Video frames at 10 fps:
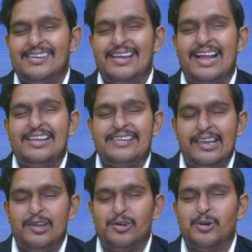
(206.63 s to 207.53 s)
I'll tell
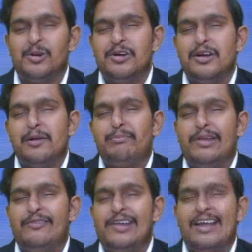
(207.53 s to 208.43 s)
you,
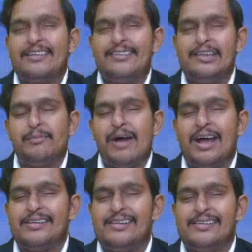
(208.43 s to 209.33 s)
PVR
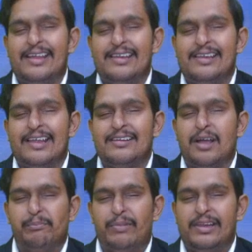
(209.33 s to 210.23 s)
Cinemas is an Indian
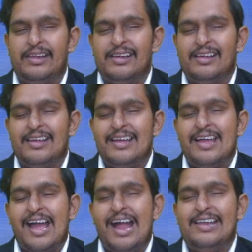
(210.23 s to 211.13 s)
company
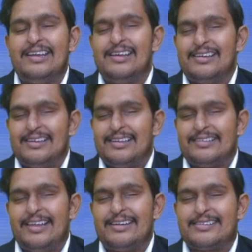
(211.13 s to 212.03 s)
and
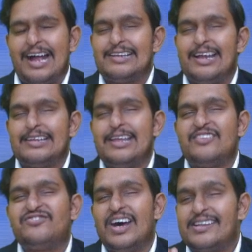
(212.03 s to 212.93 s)
they started their
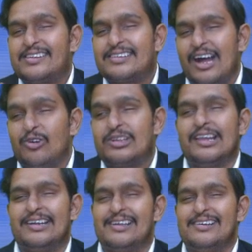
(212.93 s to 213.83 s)
first
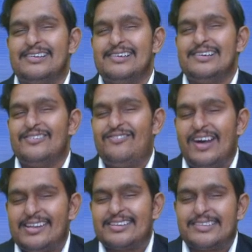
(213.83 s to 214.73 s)
outlet
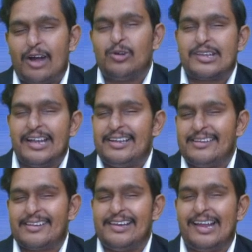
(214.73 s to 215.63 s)
in
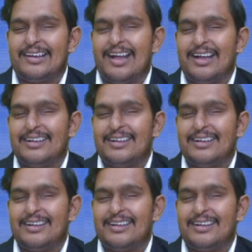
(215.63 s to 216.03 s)
Sri Lanka.